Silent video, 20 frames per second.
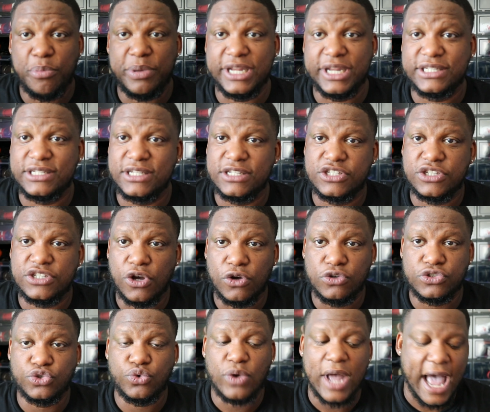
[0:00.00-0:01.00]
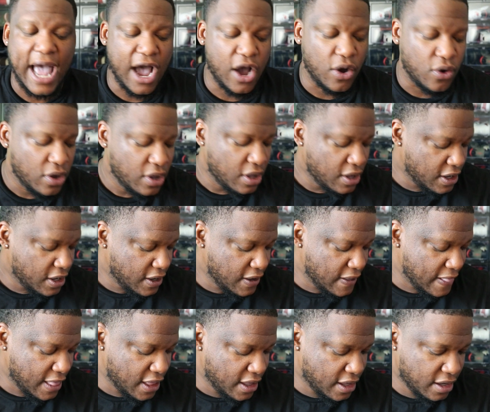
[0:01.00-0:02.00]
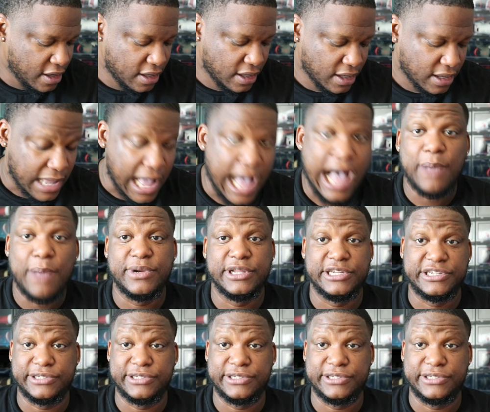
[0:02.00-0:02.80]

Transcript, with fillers: but it just shows you how cop the